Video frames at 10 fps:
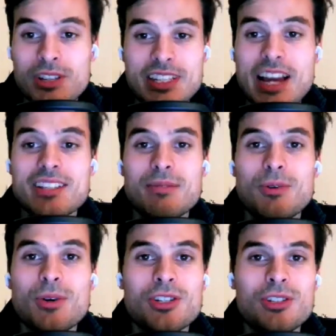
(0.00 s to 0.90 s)
exact same
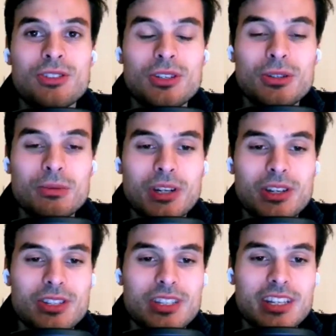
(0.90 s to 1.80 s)
question to you,
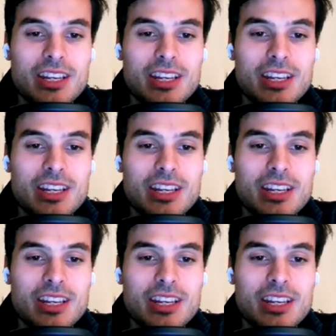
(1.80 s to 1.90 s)
because